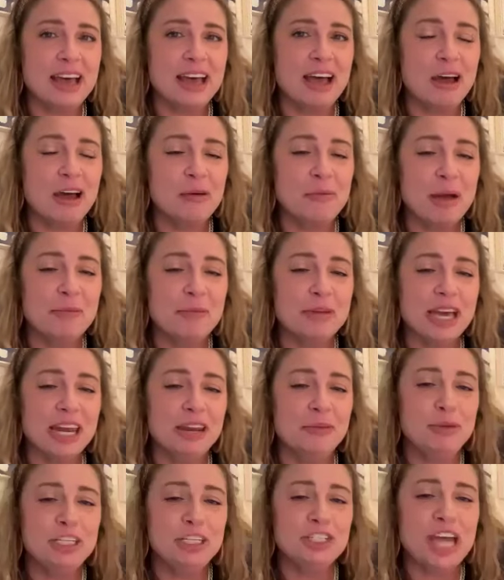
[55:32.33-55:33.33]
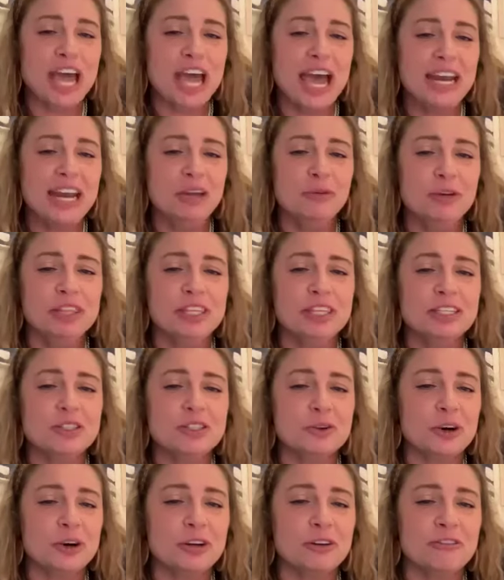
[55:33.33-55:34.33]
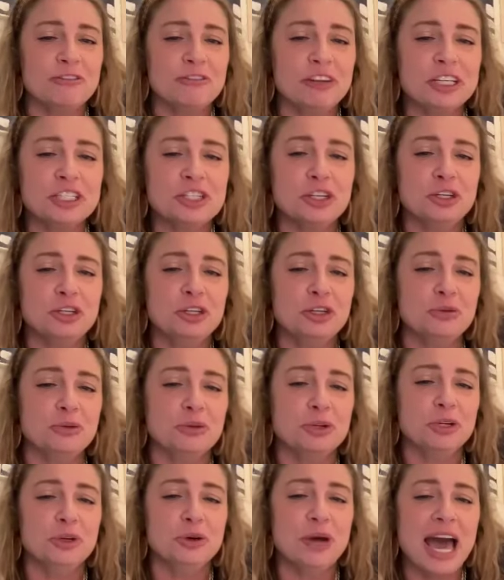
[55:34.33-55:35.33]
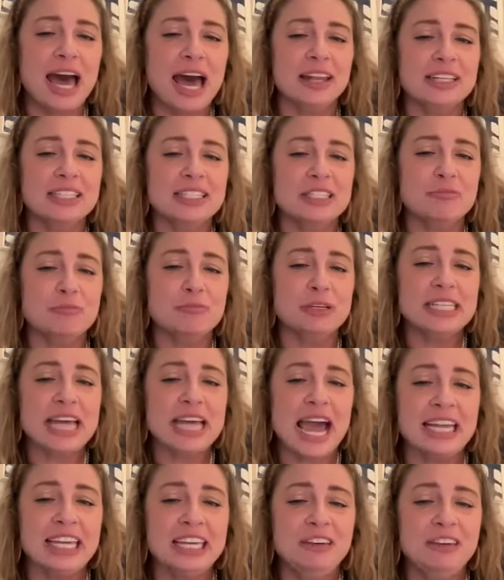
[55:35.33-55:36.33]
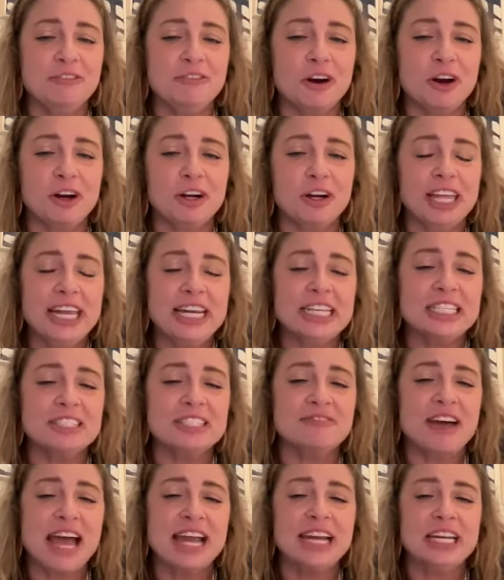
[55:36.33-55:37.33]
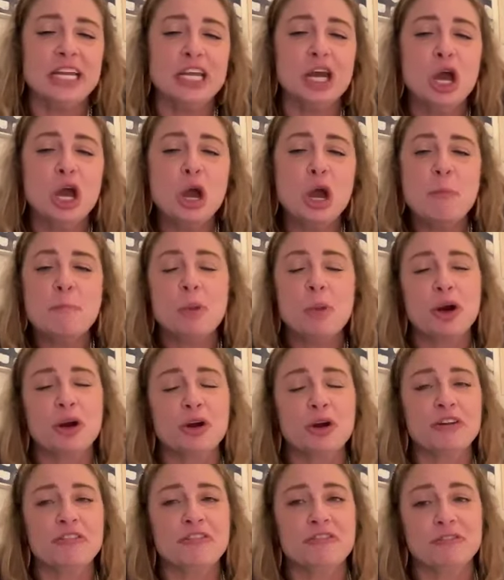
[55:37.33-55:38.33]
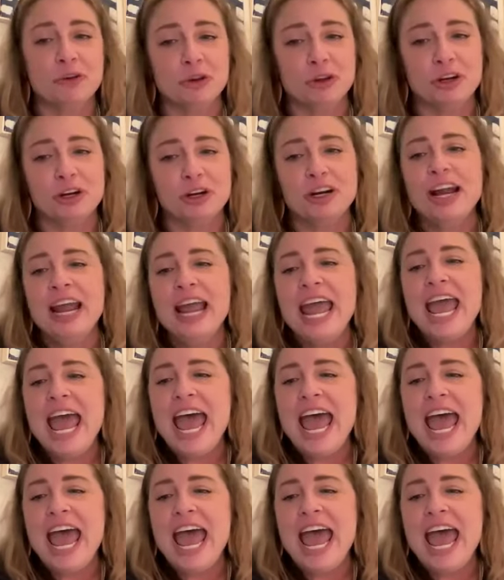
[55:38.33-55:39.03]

I'm going to be chatting with historical fiction guru Alison Pataki for her latest Finding Margaret Fuller,